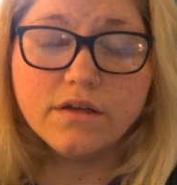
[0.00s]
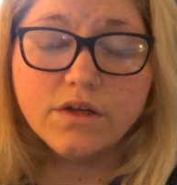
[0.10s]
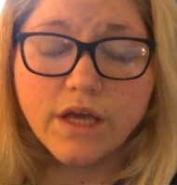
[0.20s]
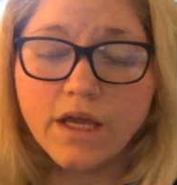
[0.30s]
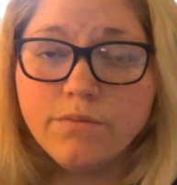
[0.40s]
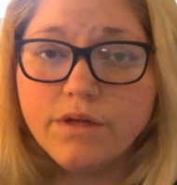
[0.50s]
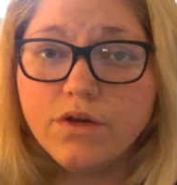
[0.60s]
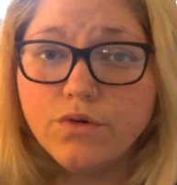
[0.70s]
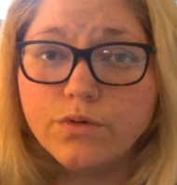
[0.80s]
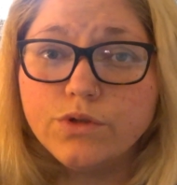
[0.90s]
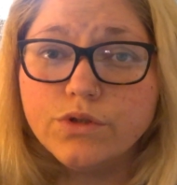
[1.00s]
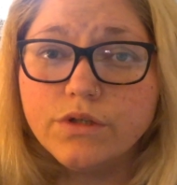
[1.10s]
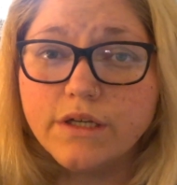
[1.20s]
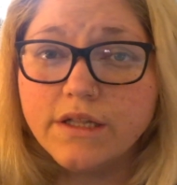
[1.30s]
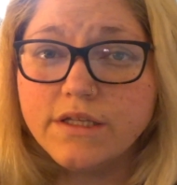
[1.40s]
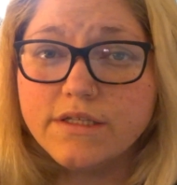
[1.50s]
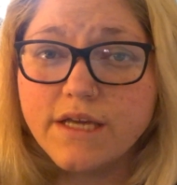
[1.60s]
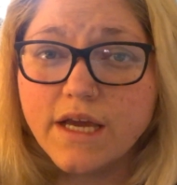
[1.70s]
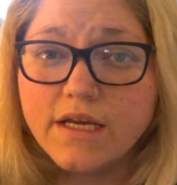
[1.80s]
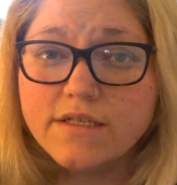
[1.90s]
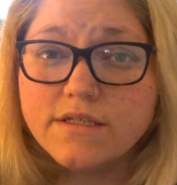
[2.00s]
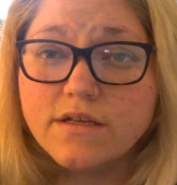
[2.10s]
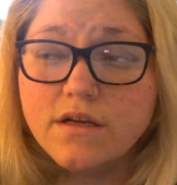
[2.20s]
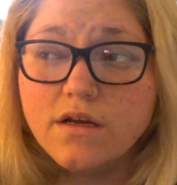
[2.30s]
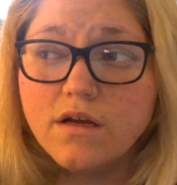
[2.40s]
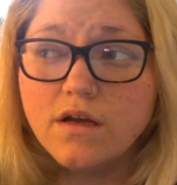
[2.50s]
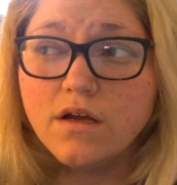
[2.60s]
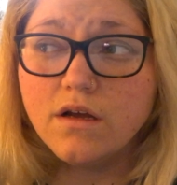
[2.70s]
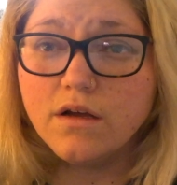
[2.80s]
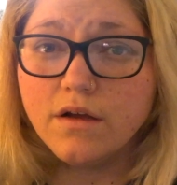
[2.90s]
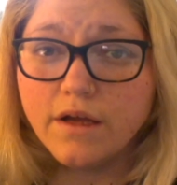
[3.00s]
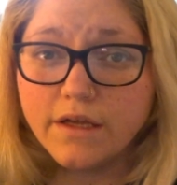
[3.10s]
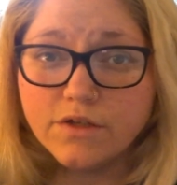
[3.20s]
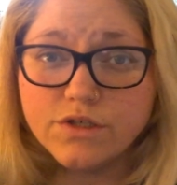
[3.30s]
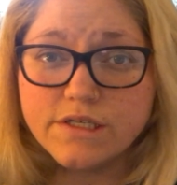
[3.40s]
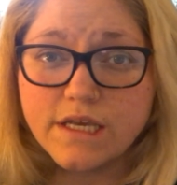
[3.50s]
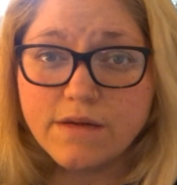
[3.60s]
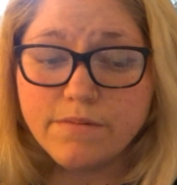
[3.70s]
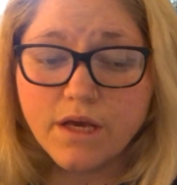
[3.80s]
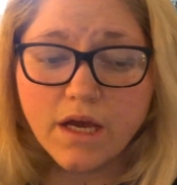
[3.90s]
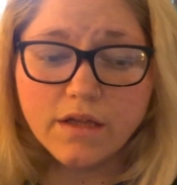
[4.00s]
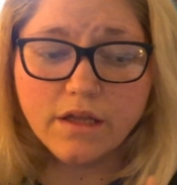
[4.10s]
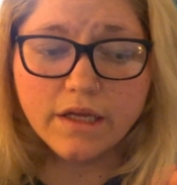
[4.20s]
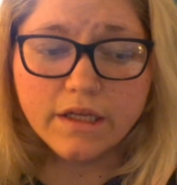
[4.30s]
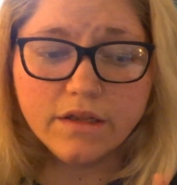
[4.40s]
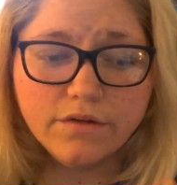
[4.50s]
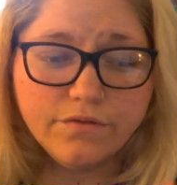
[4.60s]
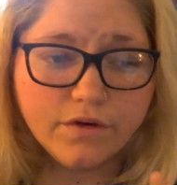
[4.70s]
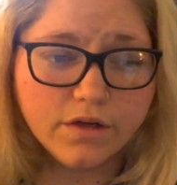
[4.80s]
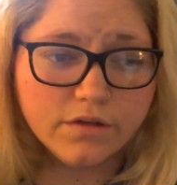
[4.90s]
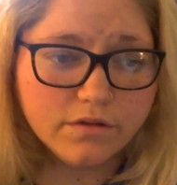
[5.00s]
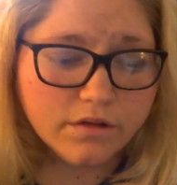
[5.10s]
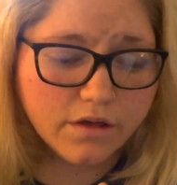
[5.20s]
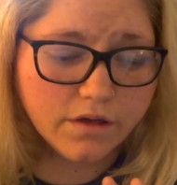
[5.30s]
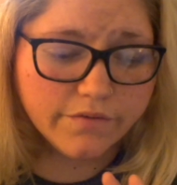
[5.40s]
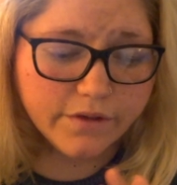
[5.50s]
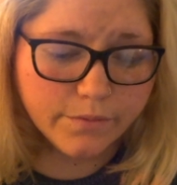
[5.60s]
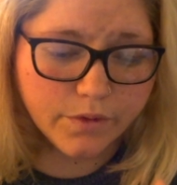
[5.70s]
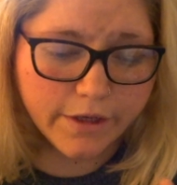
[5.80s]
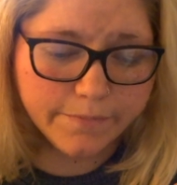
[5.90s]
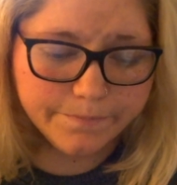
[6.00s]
can be crucial in this case and just keep that like in the front of your brain.